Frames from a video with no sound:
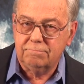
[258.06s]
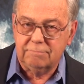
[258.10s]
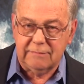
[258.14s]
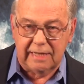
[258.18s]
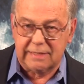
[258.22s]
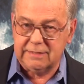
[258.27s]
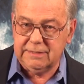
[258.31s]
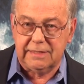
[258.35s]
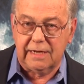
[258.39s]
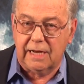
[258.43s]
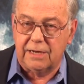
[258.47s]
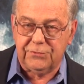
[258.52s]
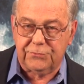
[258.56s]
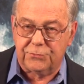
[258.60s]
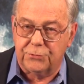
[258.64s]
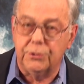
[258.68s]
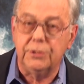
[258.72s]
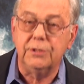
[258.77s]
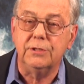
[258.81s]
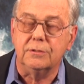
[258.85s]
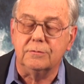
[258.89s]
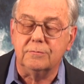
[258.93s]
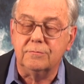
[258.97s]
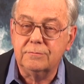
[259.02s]
That's not
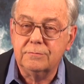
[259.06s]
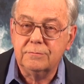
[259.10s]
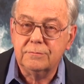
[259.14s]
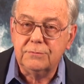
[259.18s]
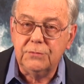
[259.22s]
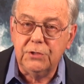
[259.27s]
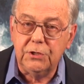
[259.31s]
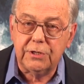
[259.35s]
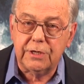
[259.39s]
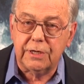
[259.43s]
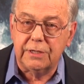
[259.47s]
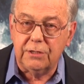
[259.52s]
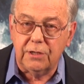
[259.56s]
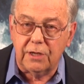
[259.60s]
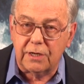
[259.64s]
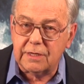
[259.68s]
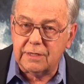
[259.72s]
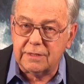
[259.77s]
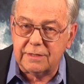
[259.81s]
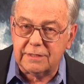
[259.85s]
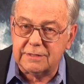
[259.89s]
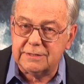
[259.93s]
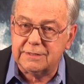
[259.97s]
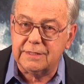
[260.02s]
true. You can look
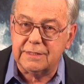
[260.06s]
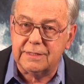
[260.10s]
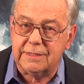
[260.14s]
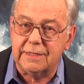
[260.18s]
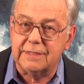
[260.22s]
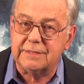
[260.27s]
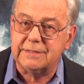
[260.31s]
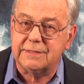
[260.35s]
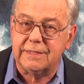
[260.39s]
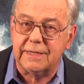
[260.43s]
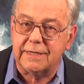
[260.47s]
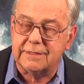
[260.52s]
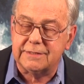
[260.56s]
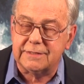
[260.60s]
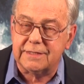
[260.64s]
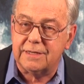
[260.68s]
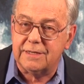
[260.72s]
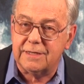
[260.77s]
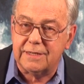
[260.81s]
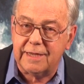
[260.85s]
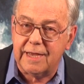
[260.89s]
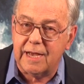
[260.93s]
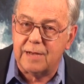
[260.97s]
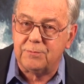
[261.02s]
at the statistics
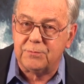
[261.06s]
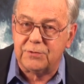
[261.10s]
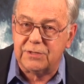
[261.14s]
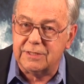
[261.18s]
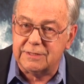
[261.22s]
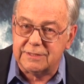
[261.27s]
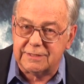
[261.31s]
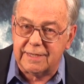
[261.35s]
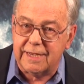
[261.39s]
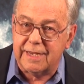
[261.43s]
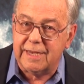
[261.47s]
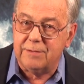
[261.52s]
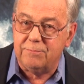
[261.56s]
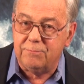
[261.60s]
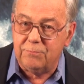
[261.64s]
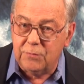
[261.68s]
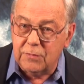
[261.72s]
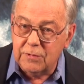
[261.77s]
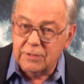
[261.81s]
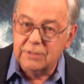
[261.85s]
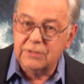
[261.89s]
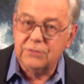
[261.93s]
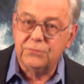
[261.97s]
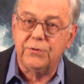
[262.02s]
that are kept, the same
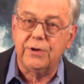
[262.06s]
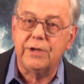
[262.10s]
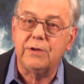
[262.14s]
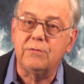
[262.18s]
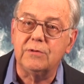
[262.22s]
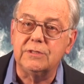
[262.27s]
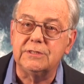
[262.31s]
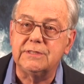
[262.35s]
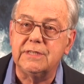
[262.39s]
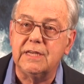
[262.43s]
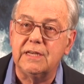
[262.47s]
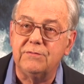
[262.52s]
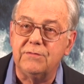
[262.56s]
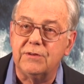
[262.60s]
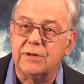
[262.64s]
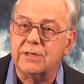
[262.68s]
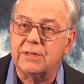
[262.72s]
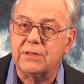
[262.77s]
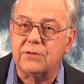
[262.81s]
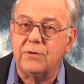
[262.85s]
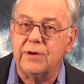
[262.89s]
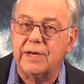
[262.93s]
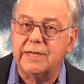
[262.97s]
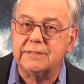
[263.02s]
frequency of
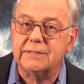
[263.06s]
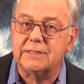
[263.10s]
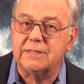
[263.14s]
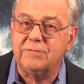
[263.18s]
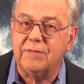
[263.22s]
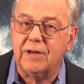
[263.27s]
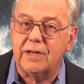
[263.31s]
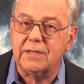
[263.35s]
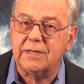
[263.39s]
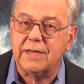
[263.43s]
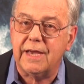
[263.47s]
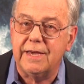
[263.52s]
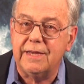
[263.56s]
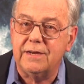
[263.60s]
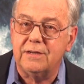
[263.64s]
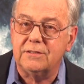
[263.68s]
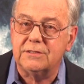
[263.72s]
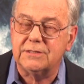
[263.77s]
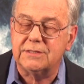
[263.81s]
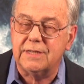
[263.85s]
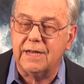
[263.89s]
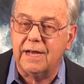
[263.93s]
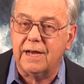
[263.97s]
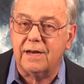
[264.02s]
earthquakes and
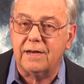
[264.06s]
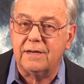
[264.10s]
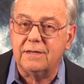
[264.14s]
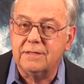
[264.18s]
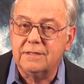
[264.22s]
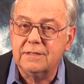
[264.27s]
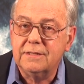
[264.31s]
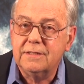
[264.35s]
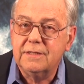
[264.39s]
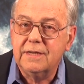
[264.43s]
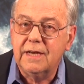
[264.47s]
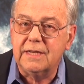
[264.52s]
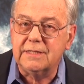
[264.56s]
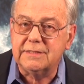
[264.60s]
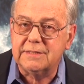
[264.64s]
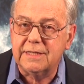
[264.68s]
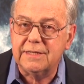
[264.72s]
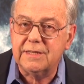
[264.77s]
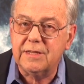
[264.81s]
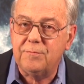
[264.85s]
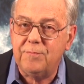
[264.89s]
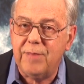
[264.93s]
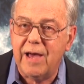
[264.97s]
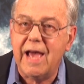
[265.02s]
volcanoes now as
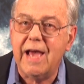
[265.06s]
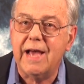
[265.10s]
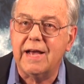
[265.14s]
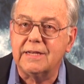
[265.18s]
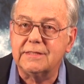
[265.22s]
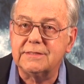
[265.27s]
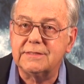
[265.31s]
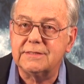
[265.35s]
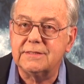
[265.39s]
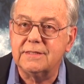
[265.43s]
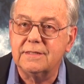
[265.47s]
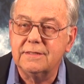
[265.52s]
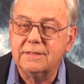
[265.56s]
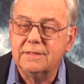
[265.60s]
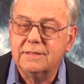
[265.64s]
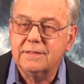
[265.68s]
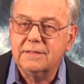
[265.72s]
in the past.